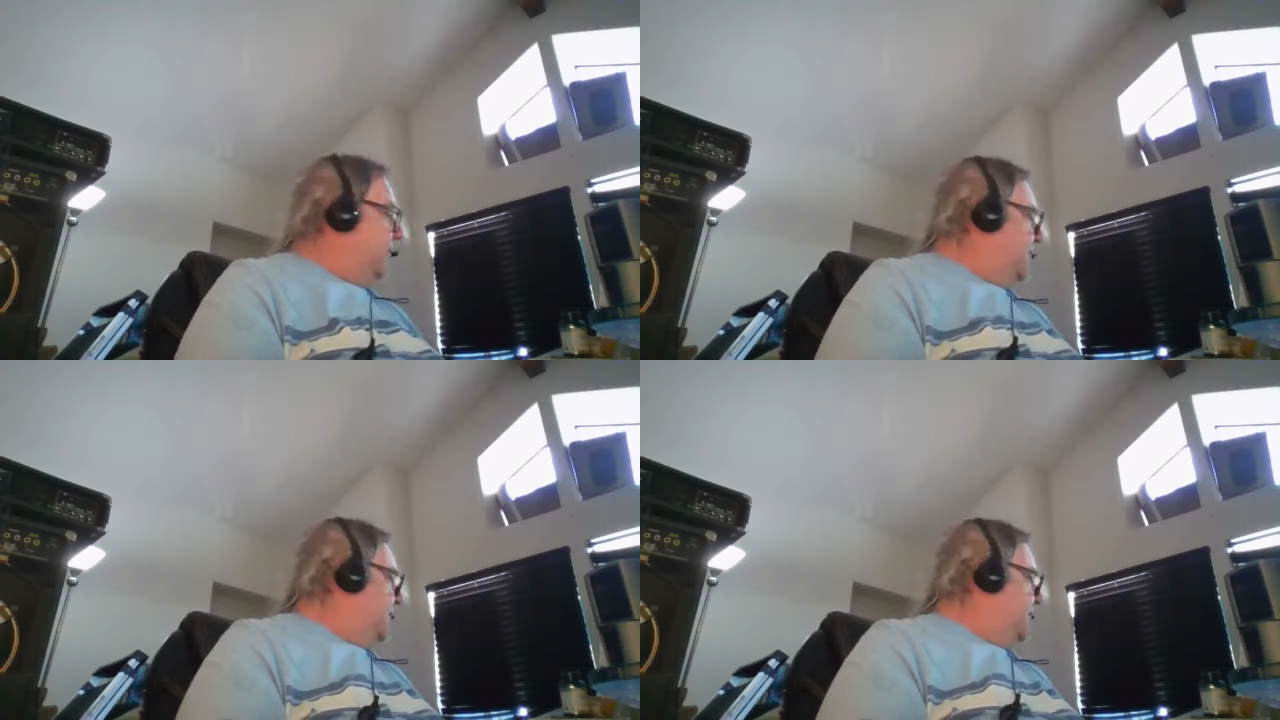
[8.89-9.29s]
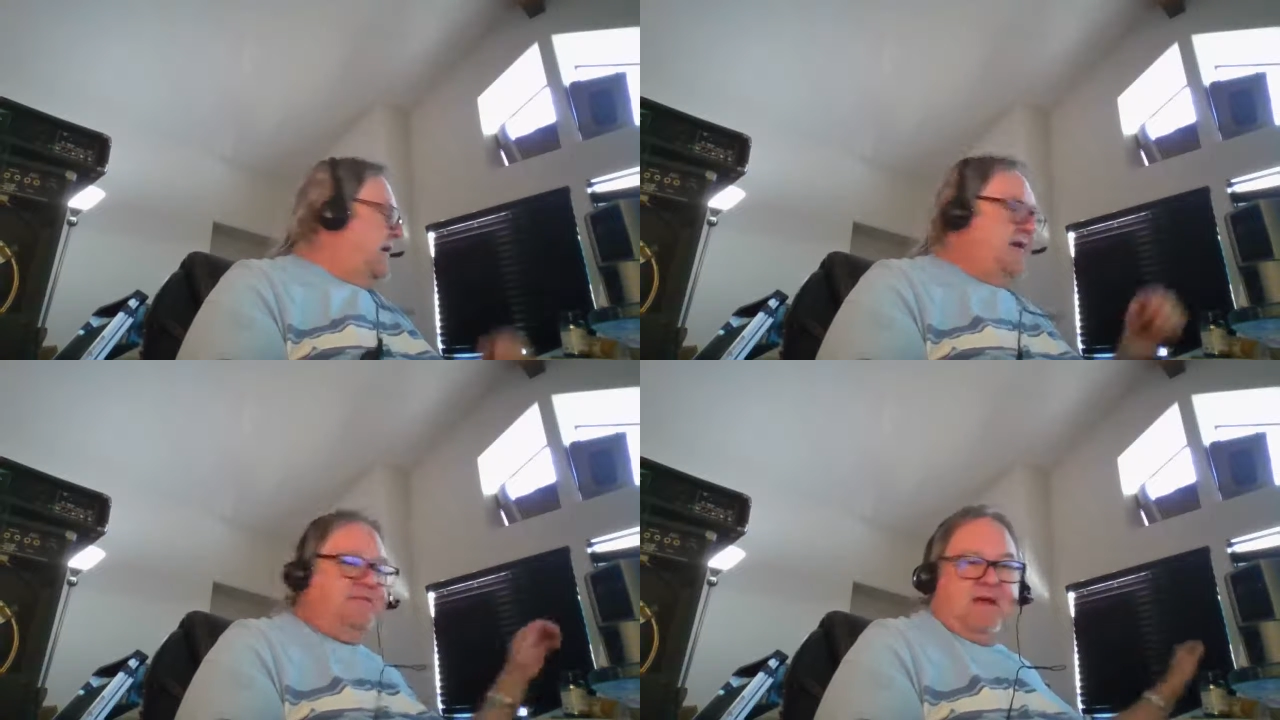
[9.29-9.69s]
But
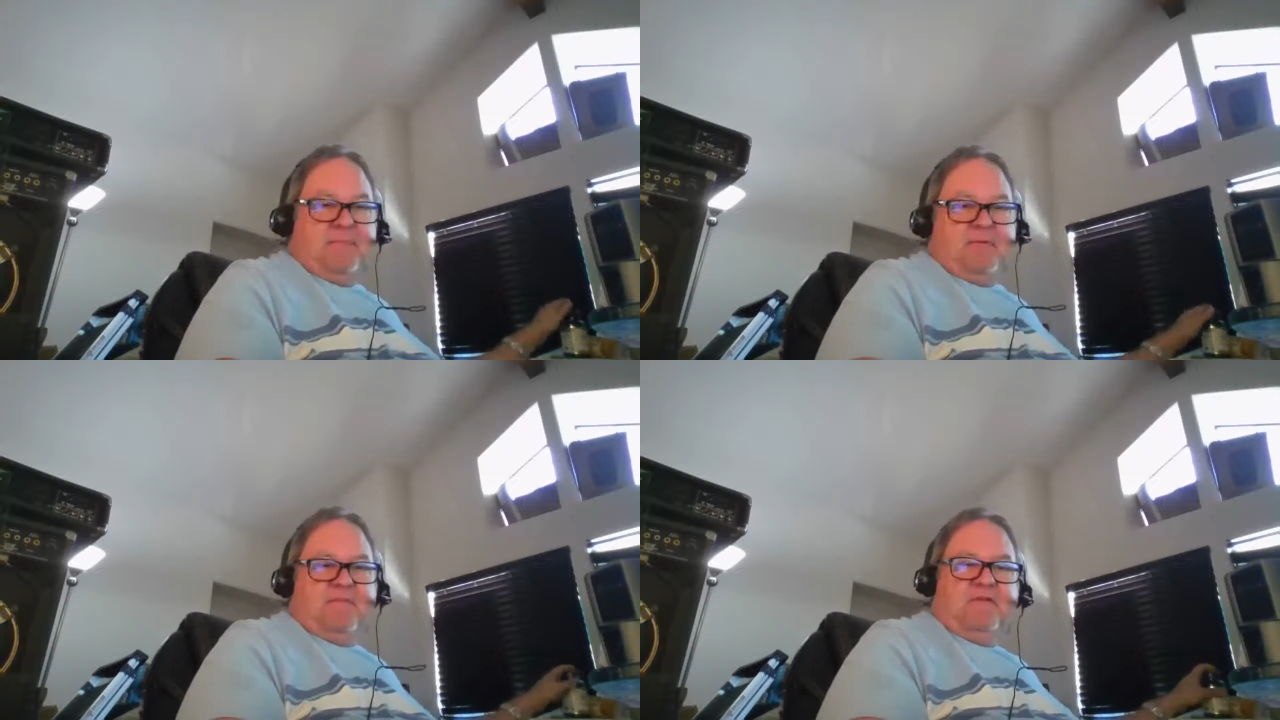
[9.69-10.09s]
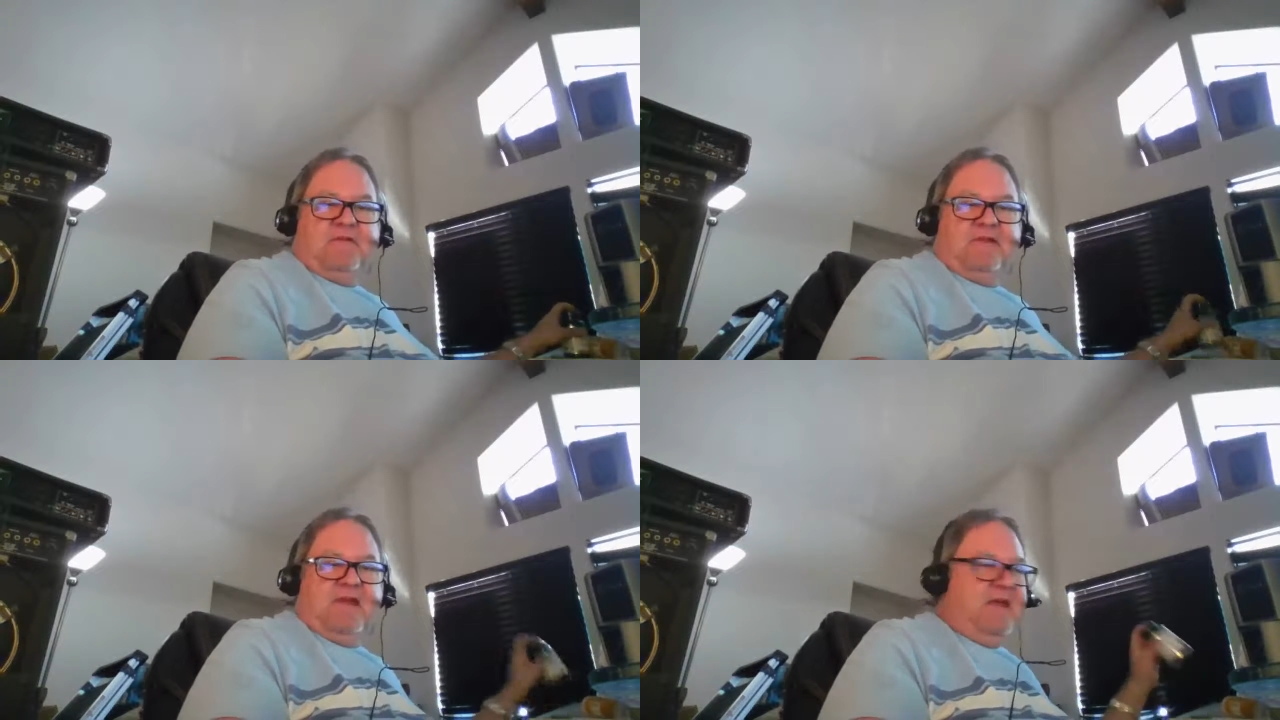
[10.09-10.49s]
my topic for
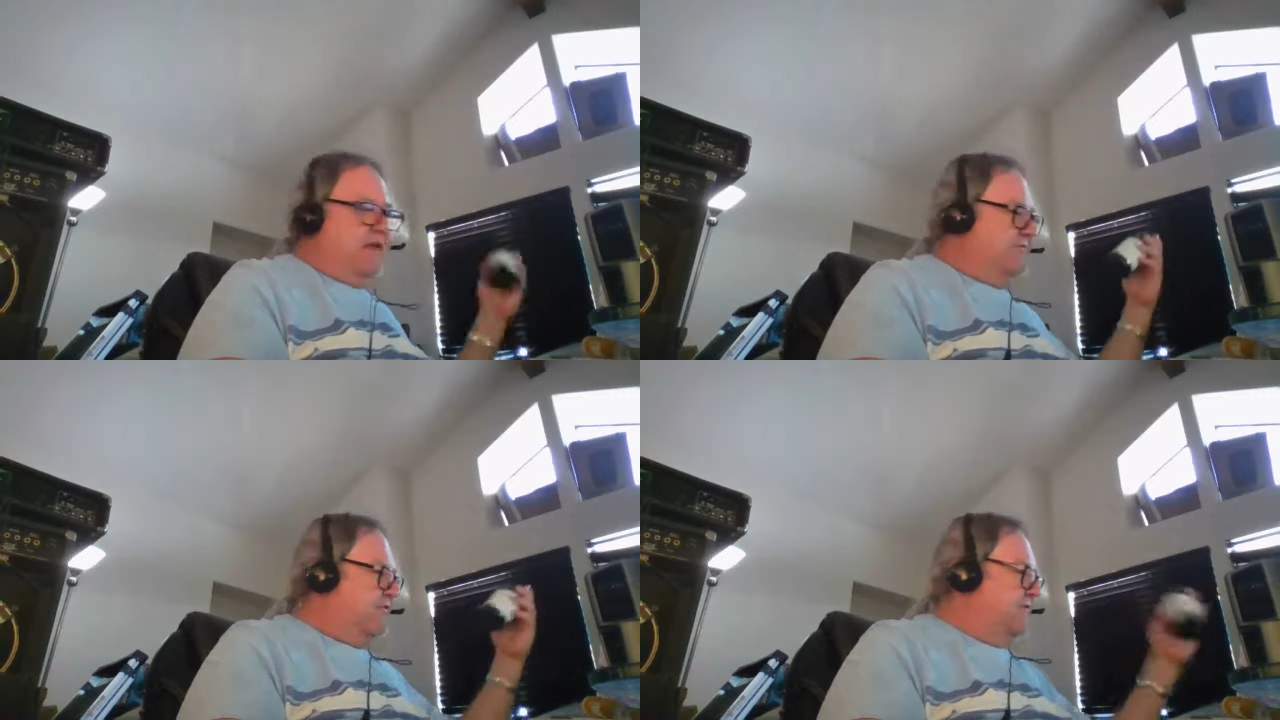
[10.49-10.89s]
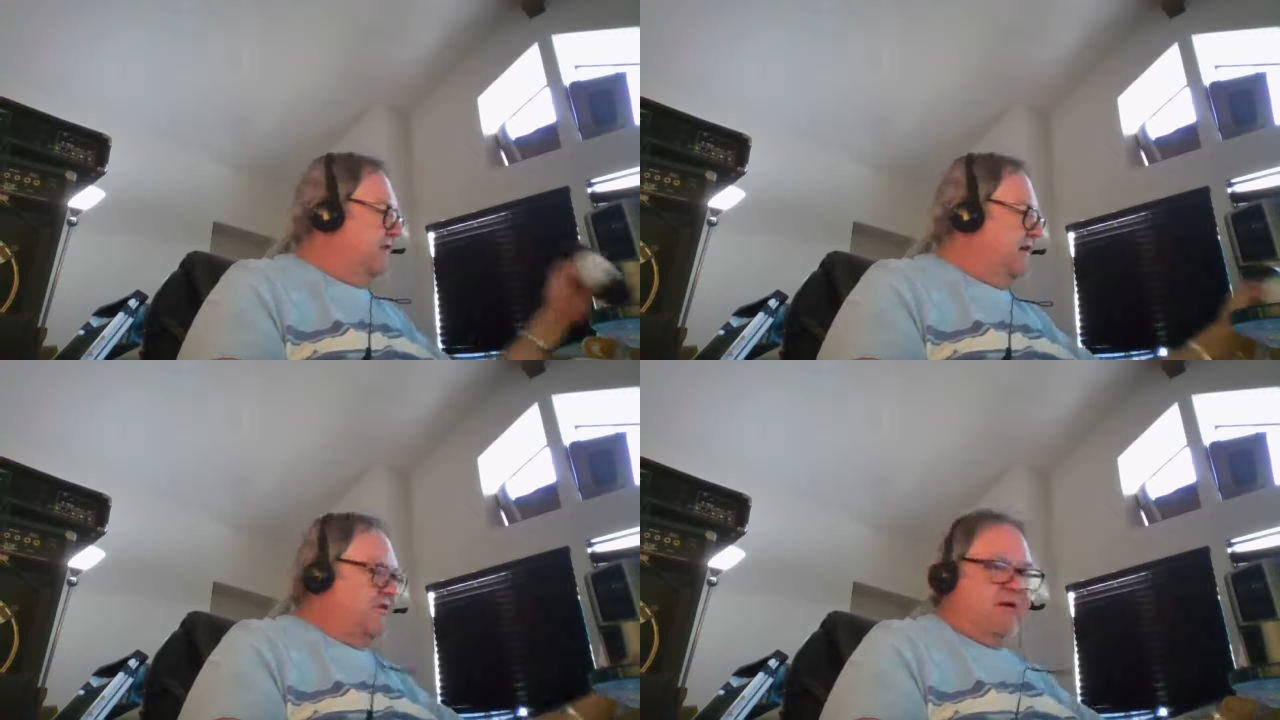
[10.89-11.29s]
today, of course, I
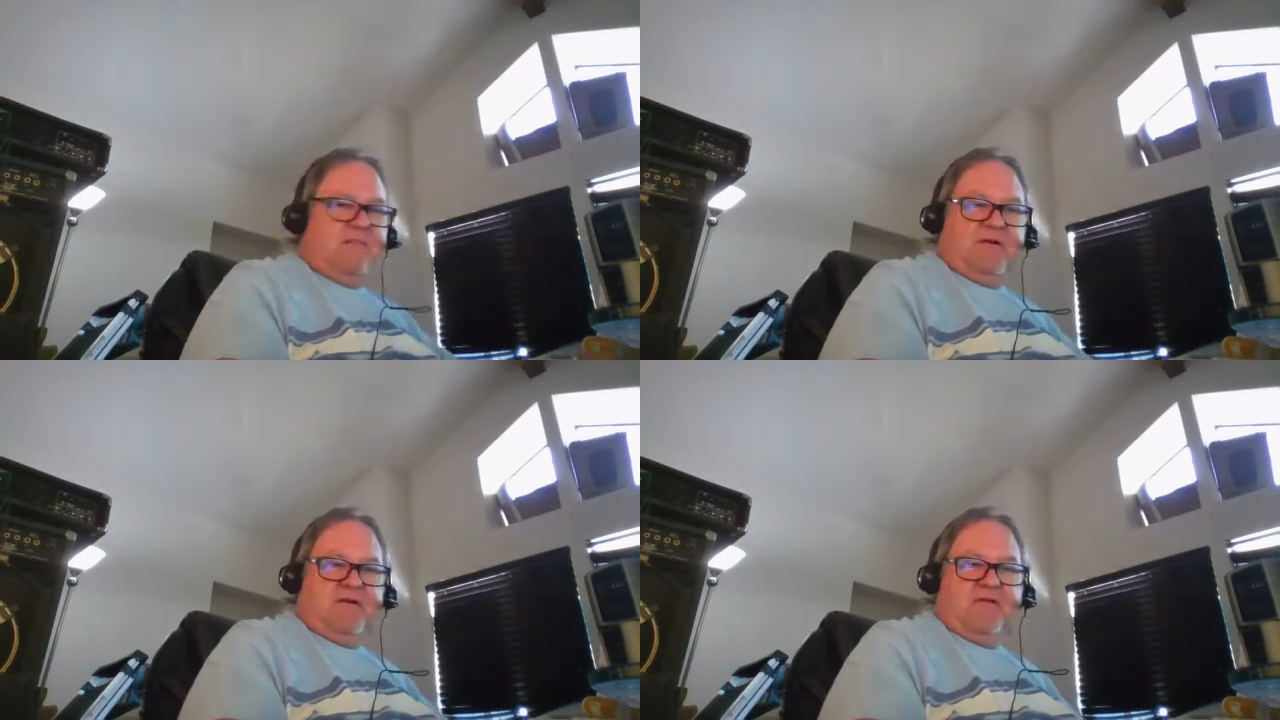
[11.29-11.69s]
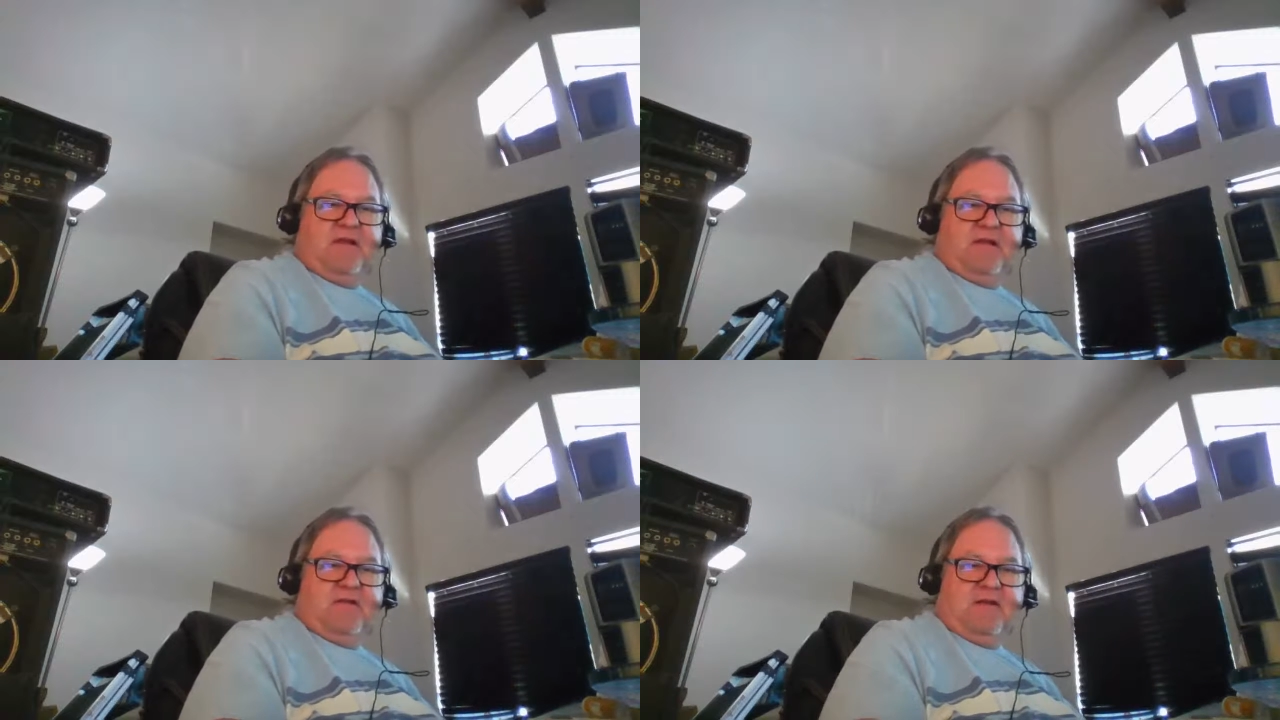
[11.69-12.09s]
got crap out here
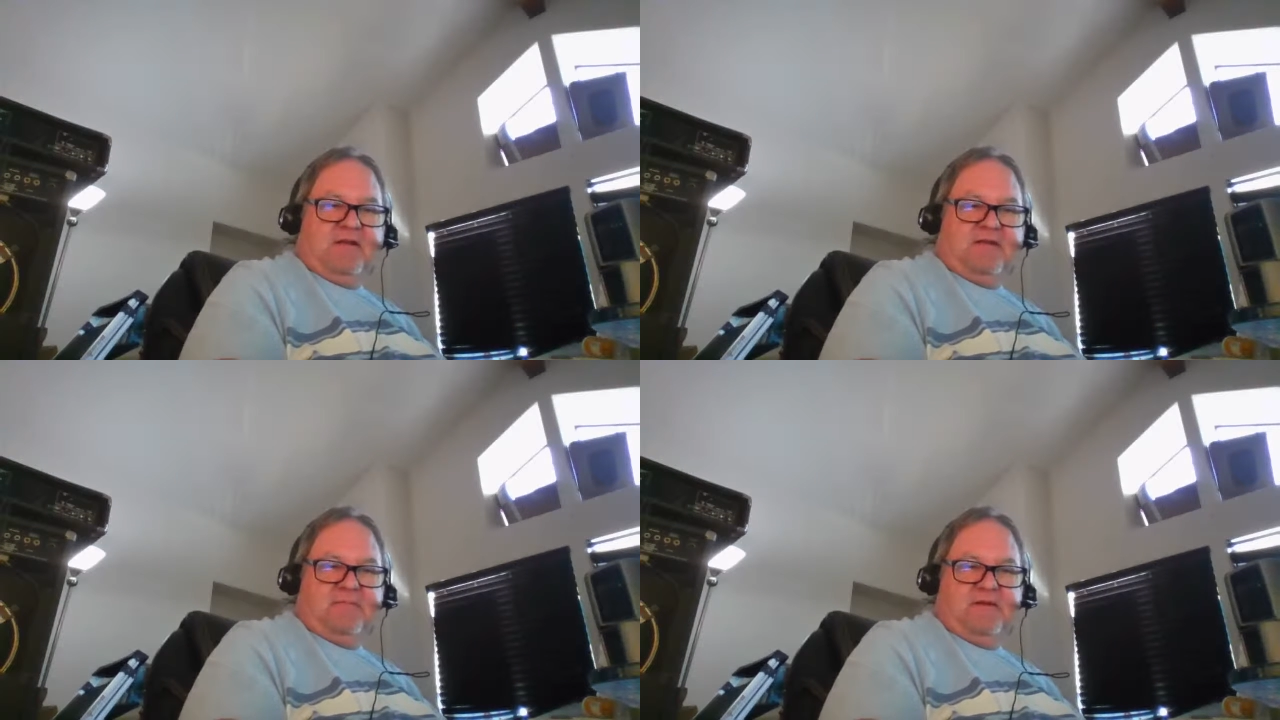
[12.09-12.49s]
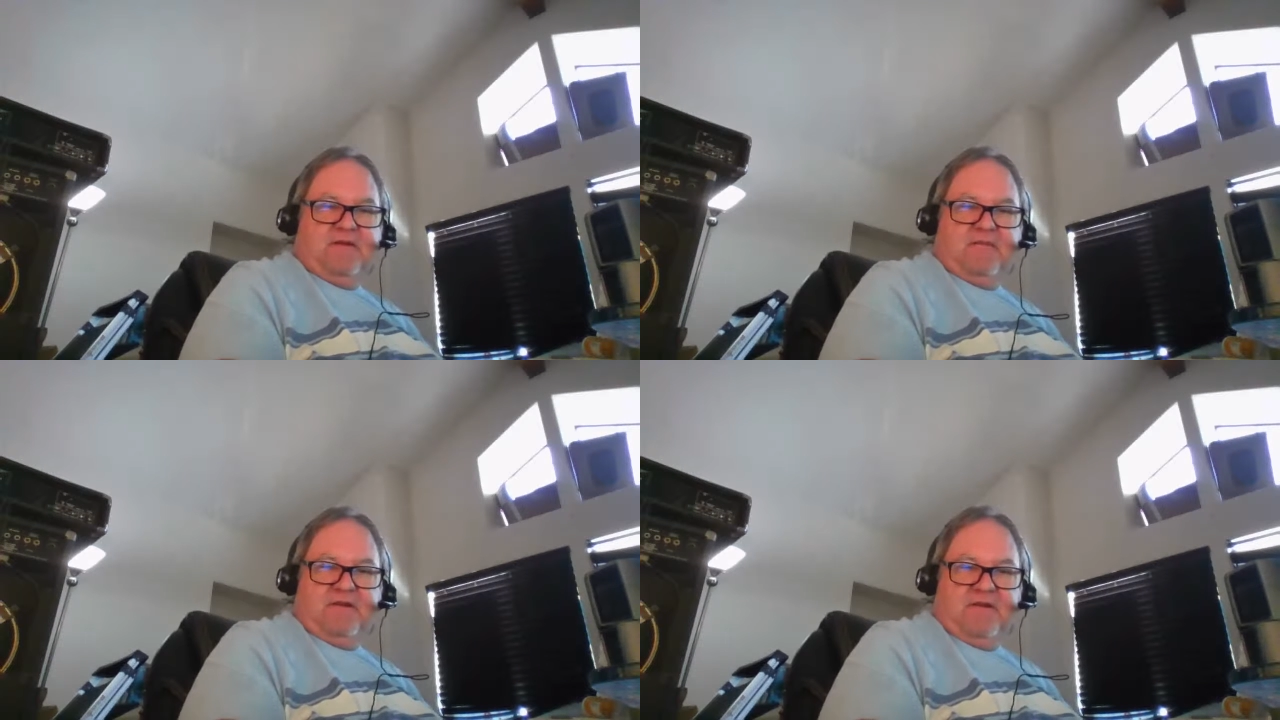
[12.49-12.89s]
that I don't like being
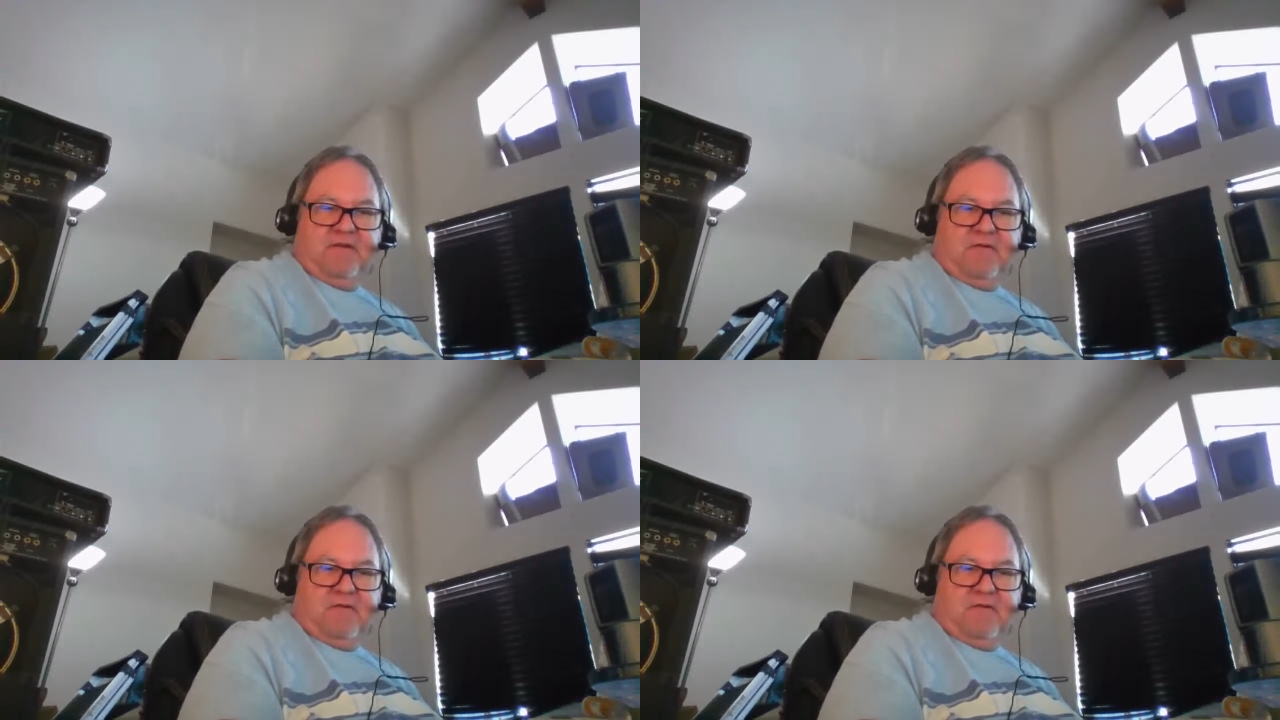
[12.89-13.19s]
on the video.